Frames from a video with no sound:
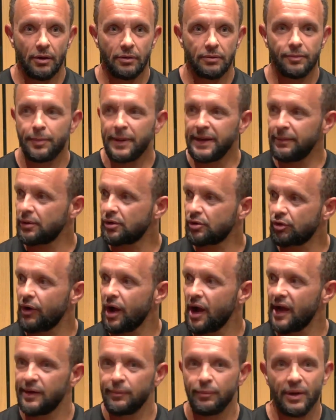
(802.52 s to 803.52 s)
People
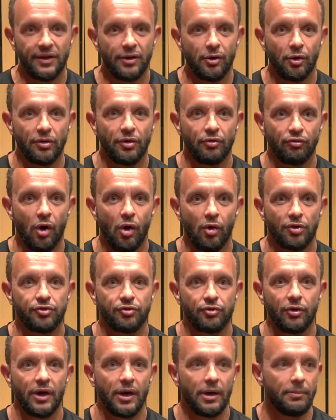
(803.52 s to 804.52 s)
crying when they're on the
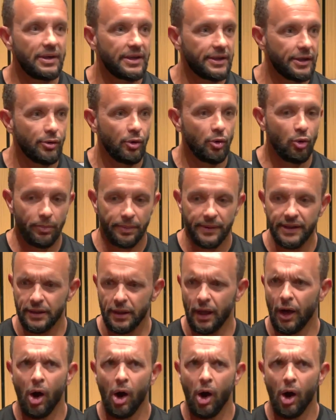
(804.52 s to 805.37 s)
rostrum and they're all being like,